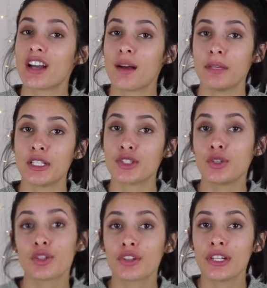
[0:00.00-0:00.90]
got me
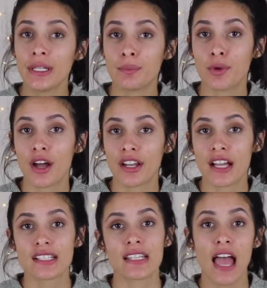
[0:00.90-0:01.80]
two Korean
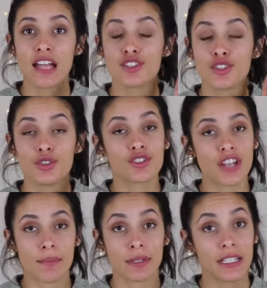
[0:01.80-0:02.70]
products and two
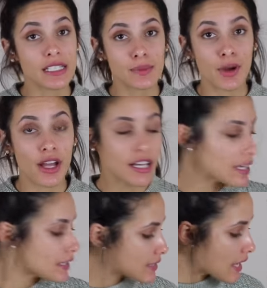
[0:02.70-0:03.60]
Japanese
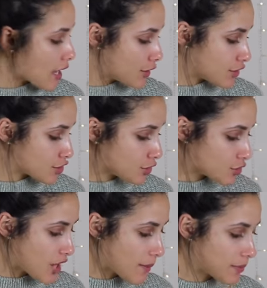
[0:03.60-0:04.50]
products. The two
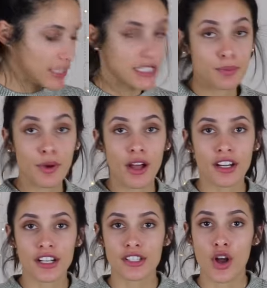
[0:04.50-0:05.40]
Japanese
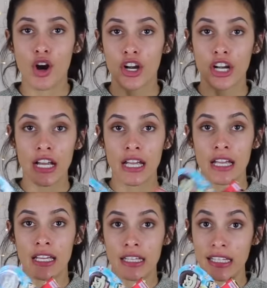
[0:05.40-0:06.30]
products are
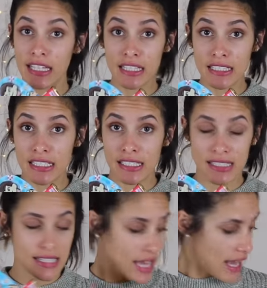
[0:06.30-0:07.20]

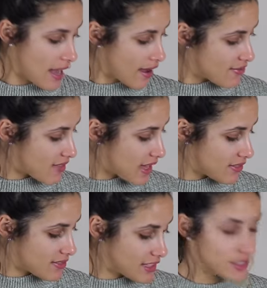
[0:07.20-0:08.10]
candies, and
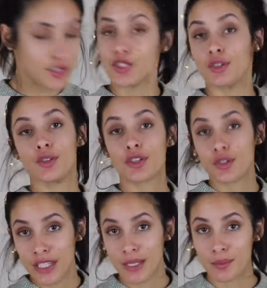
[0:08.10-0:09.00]
then the two
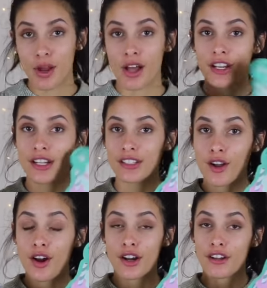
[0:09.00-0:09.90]
Korean products
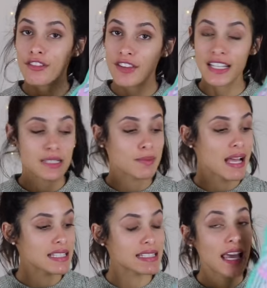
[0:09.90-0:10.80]
are a face
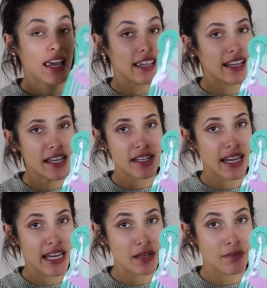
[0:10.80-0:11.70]
mask and a
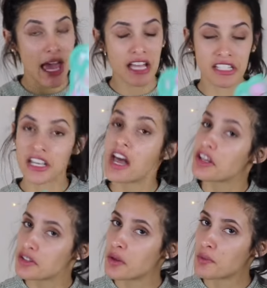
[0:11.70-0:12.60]
hand mask.
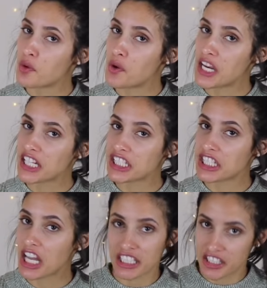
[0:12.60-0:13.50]
So I'm quite
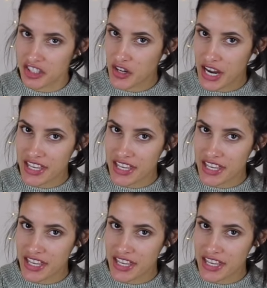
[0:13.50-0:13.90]
excited to try